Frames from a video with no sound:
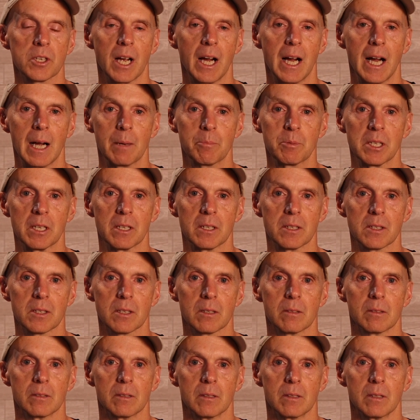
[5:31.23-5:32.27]
options,
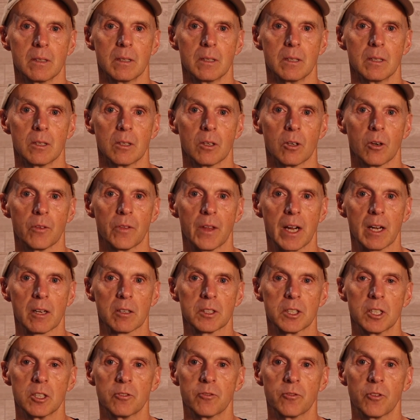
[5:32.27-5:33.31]
or they are
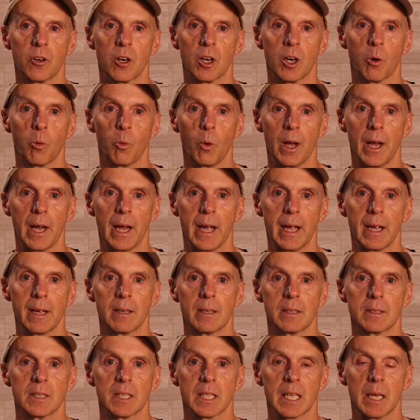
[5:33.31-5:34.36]
too far away
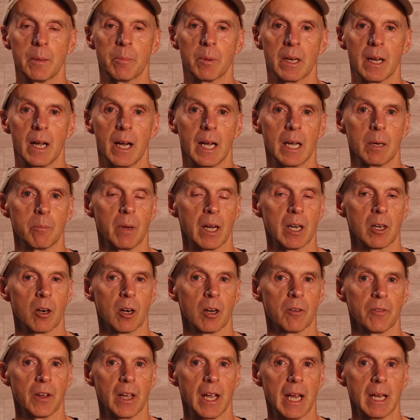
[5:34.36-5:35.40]
to keep an eye on my
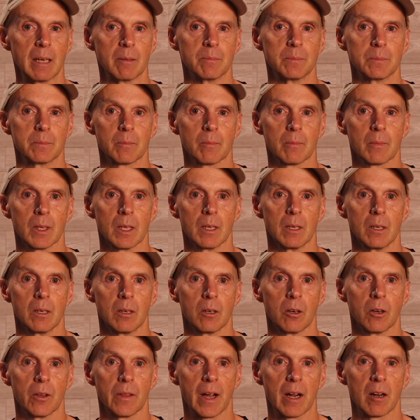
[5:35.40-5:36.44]
RV,
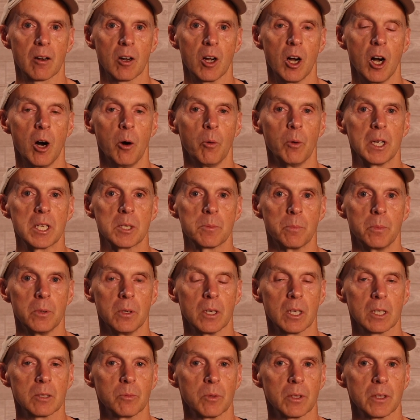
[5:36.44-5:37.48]
or they are always
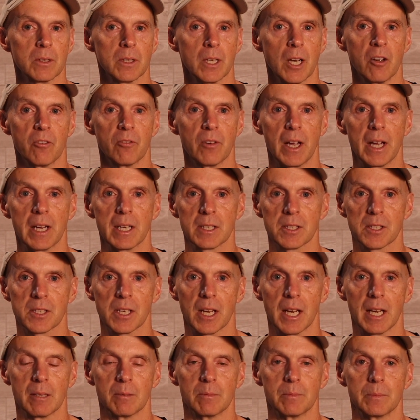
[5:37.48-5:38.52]
booked with no
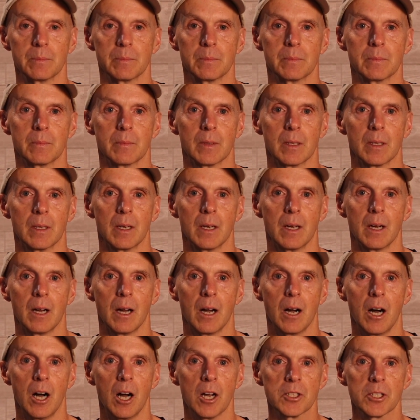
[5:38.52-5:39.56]
vacancy.
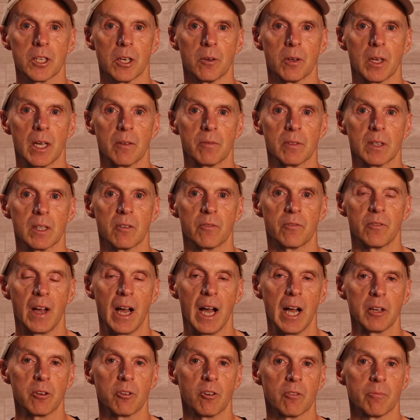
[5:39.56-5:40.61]
Also, given the
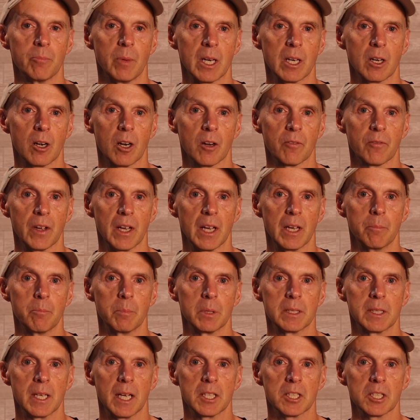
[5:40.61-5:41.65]
value of my RV,
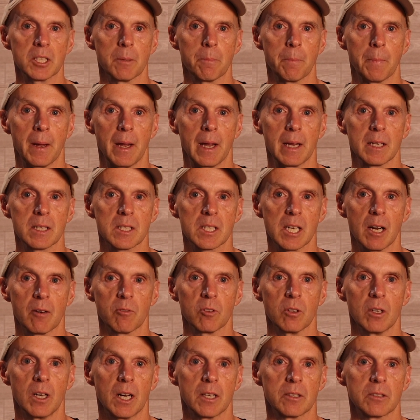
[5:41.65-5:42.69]
potentially paying
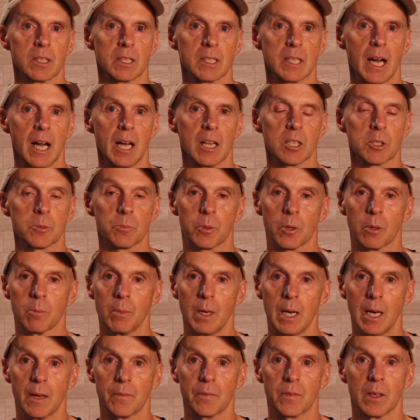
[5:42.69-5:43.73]
several $100s per
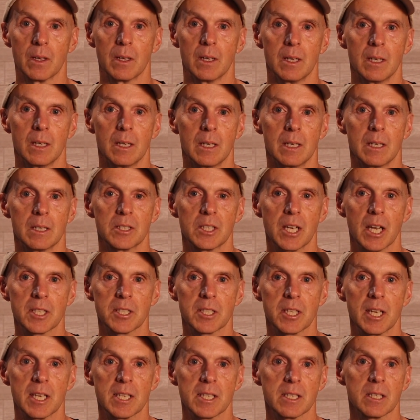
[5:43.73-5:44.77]
month
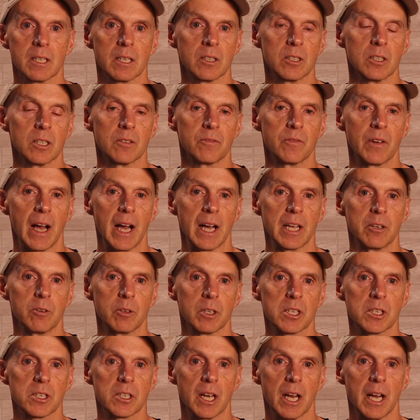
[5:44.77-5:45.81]
just isn't a good value
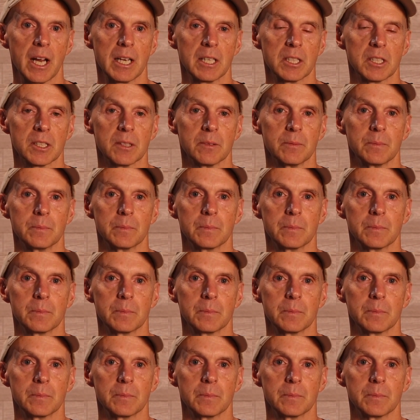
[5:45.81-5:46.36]
exchange.